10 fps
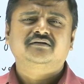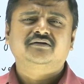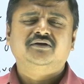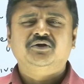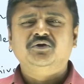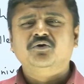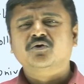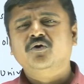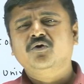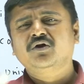Your
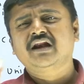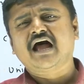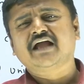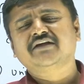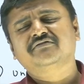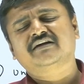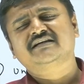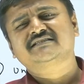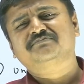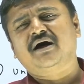whole life
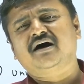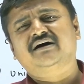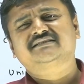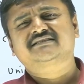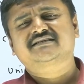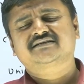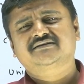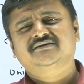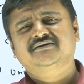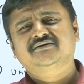has passed
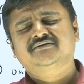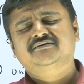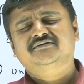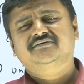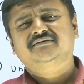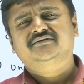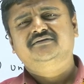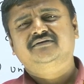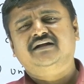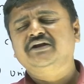
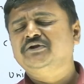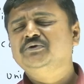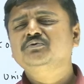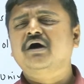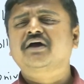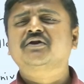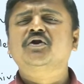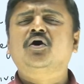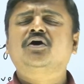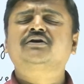and you are
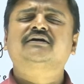not